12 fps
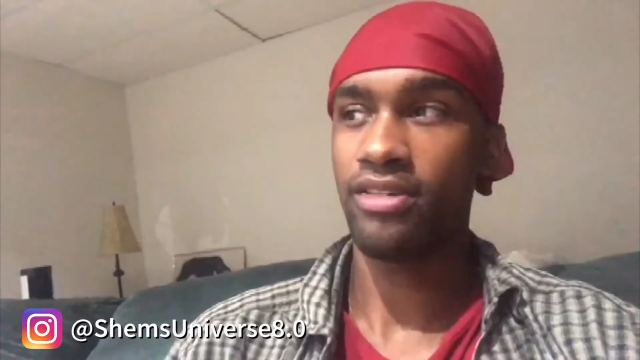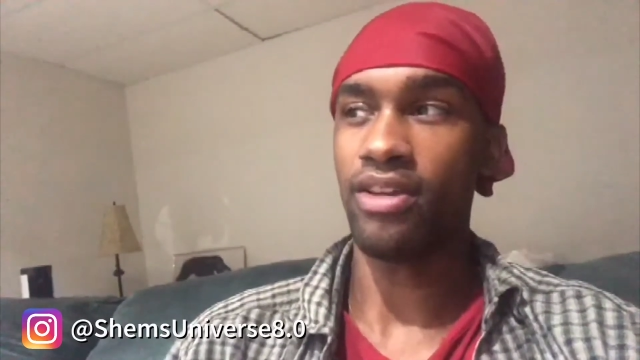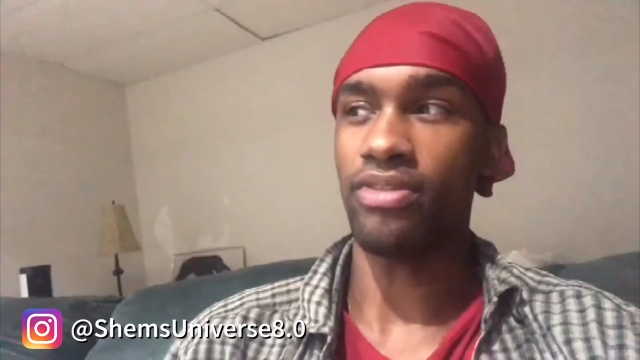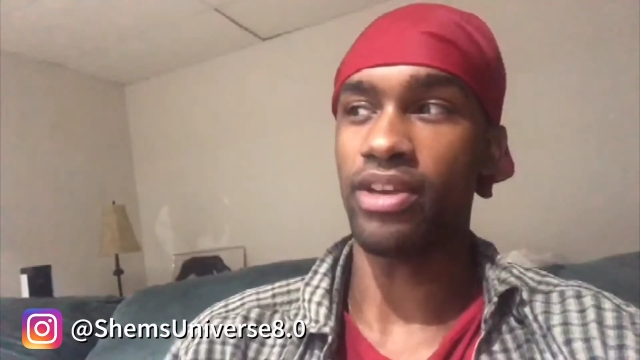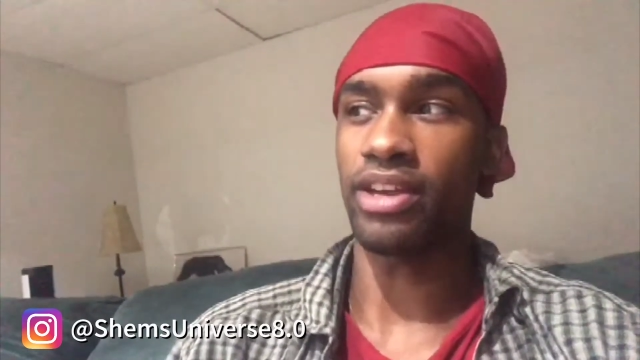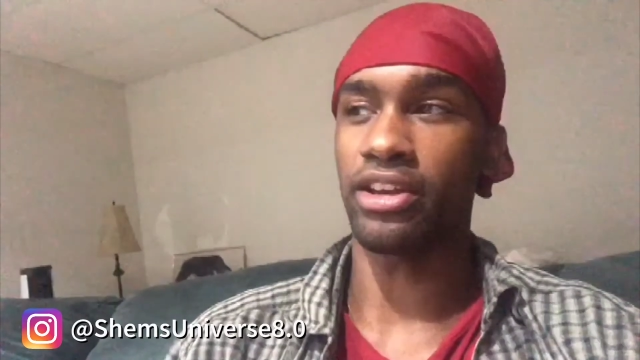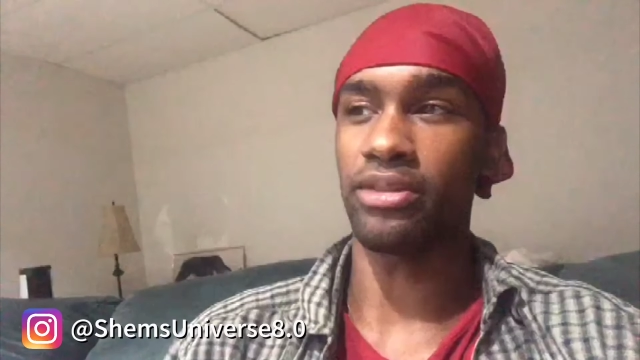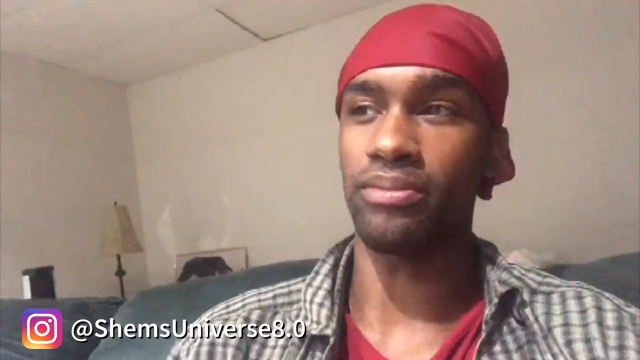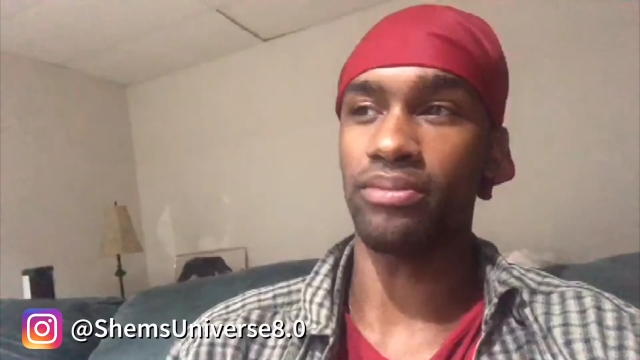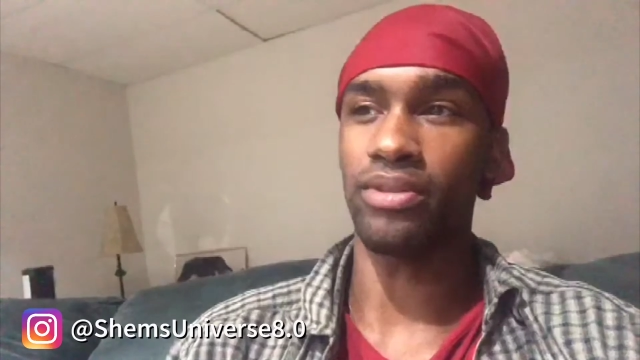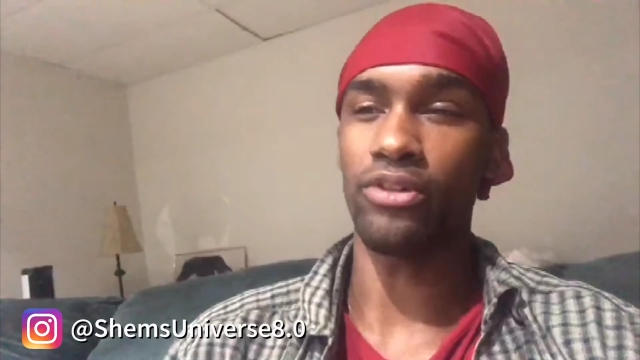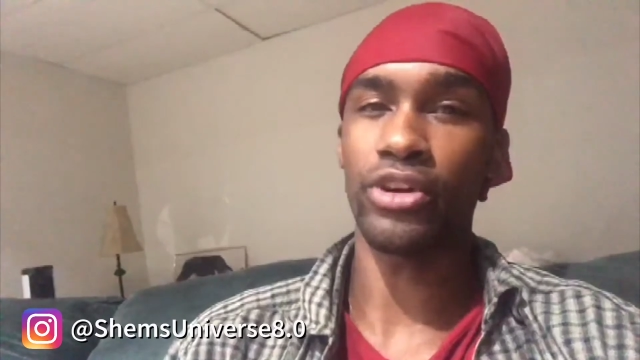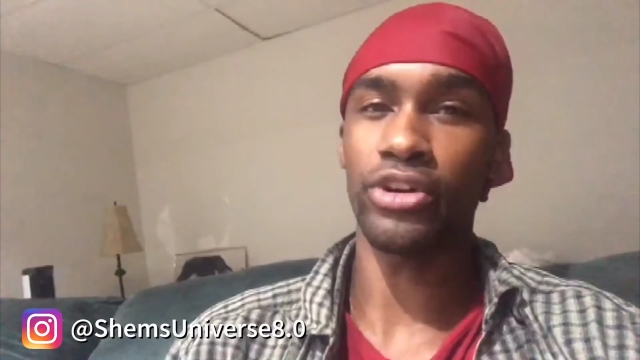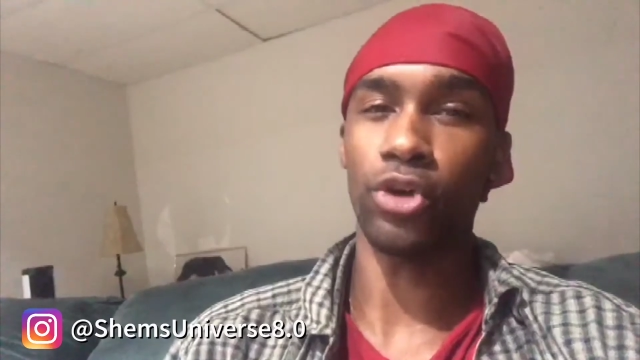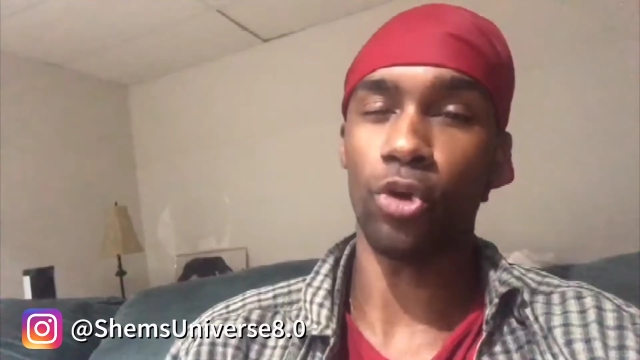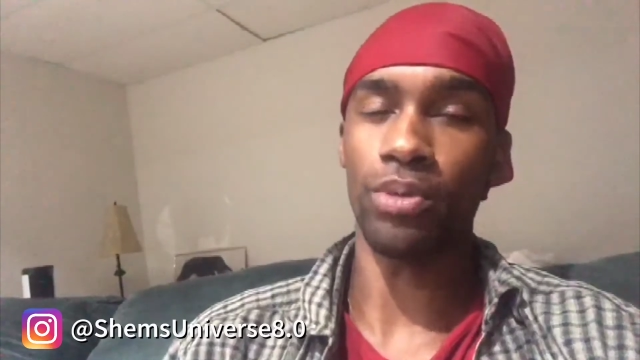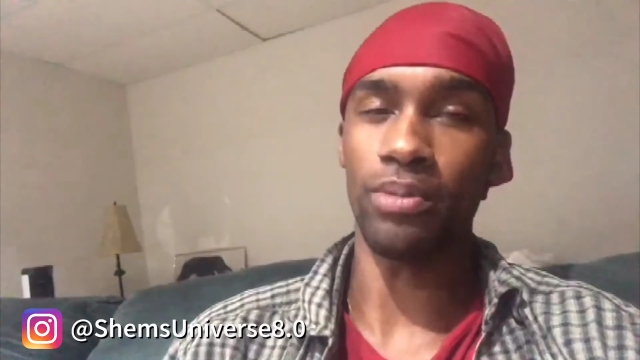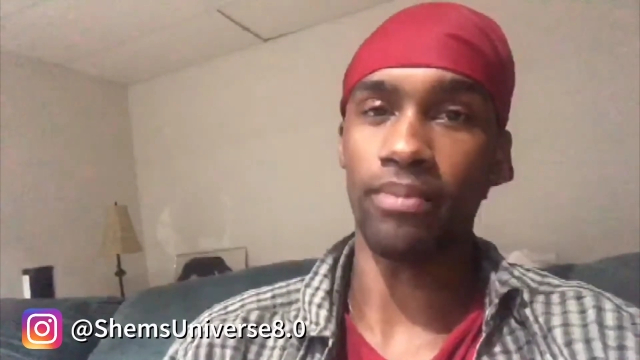and they're very
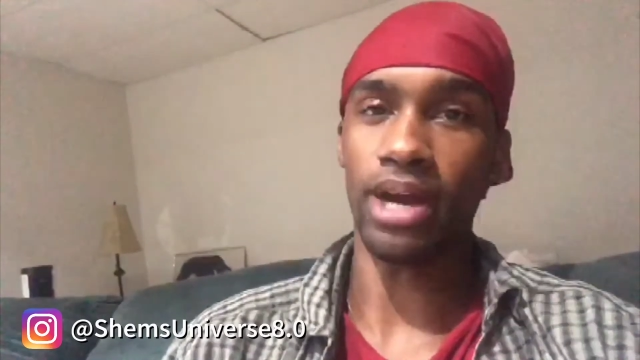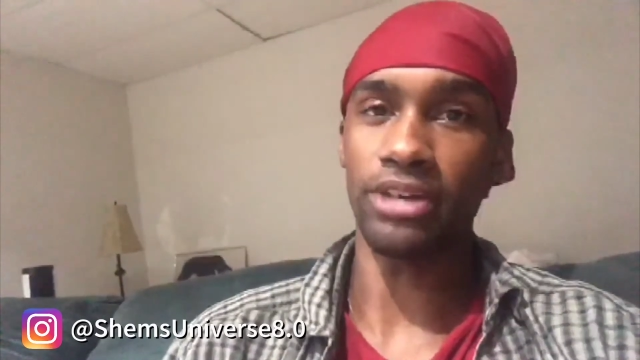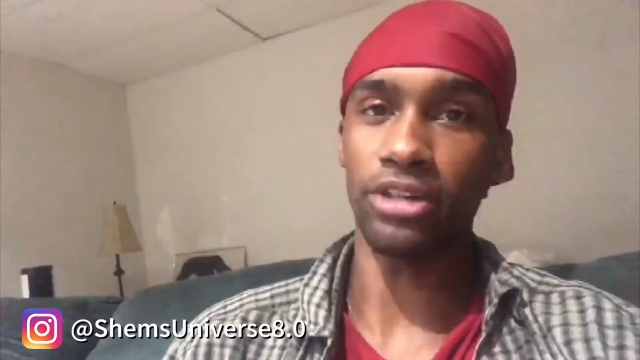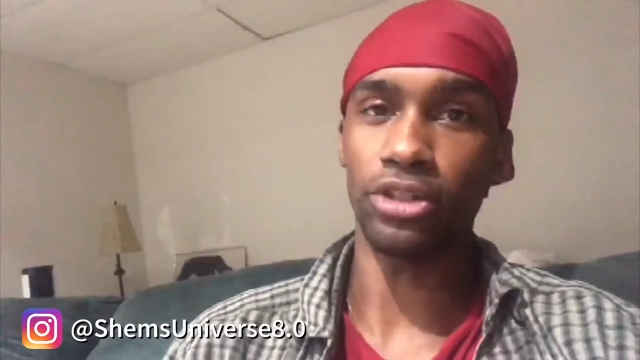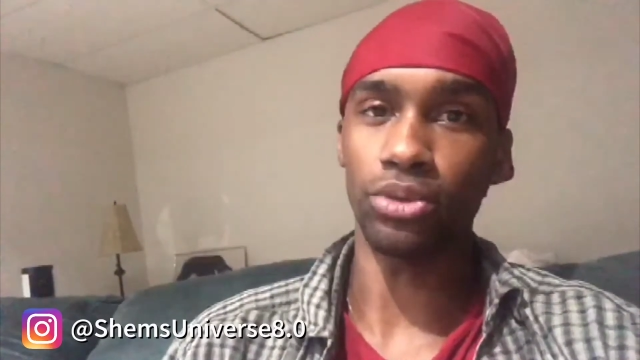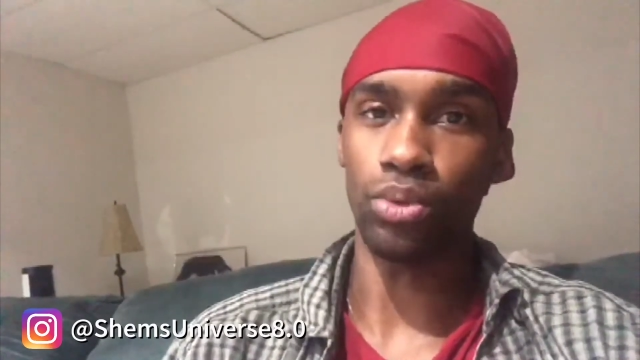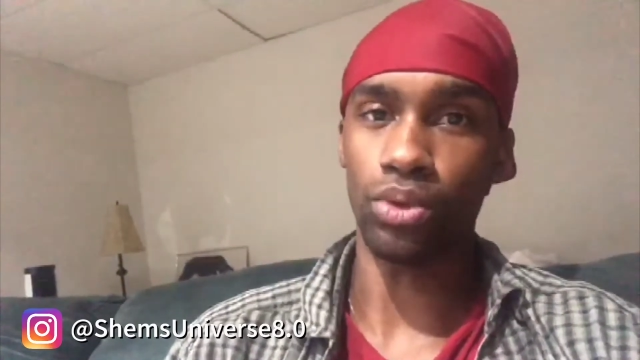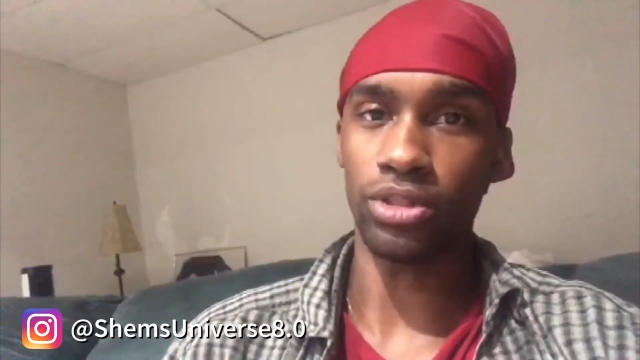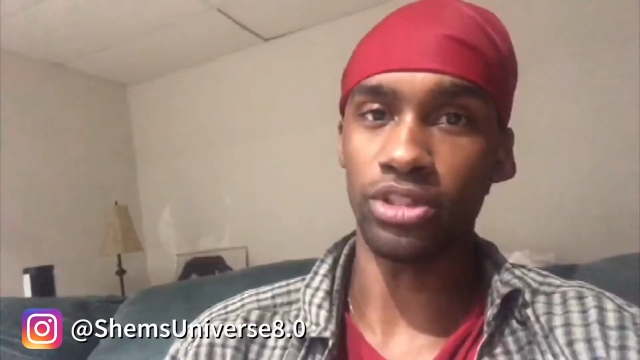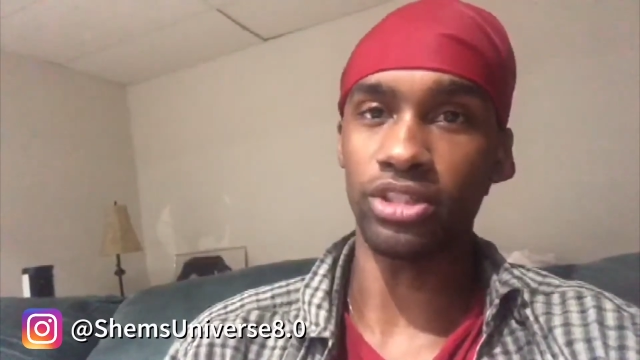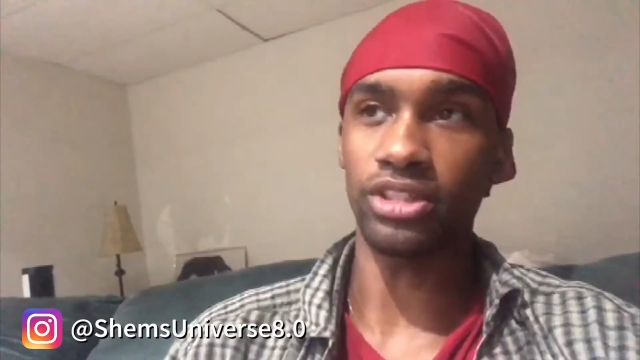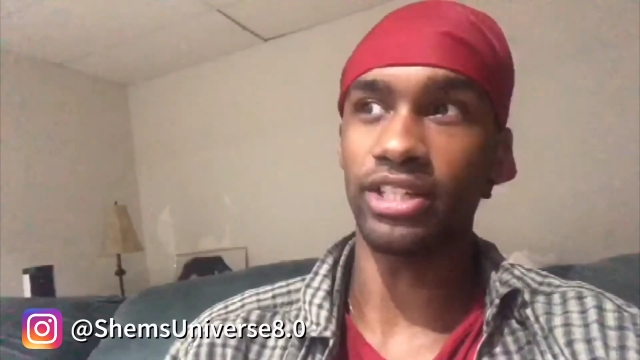open-minded towards it.